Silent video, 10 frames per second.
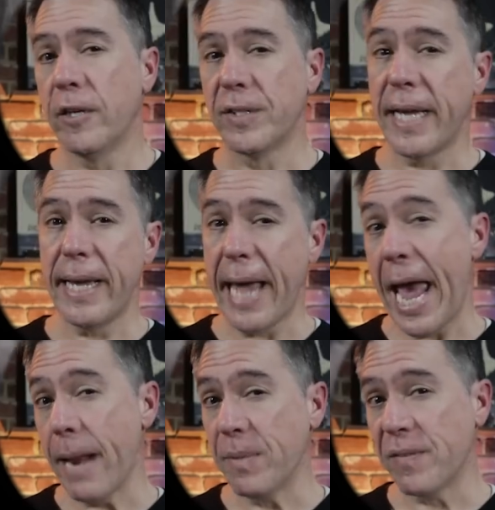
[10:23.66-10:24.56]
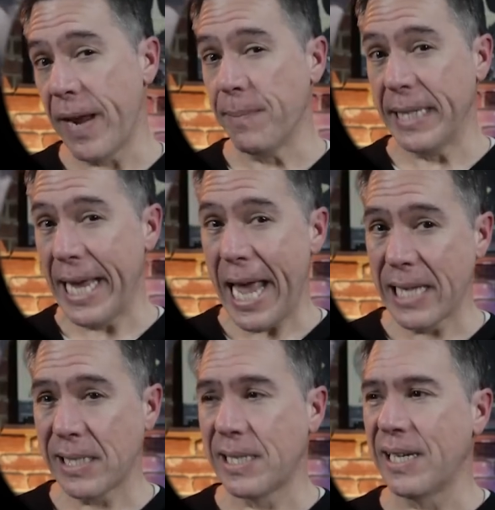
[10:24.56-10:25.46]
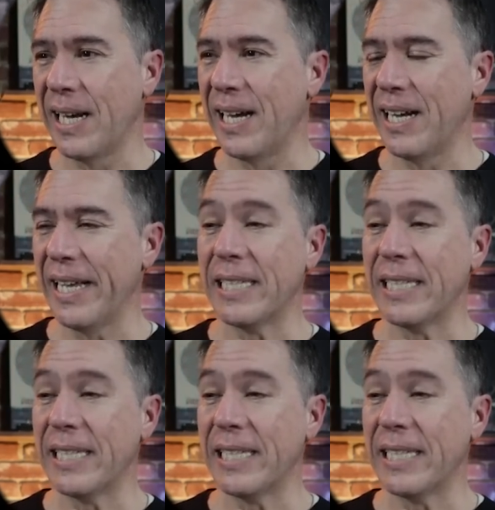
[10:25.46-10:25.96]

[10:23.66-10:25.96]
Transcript: Here's a Addams Family-esque uh,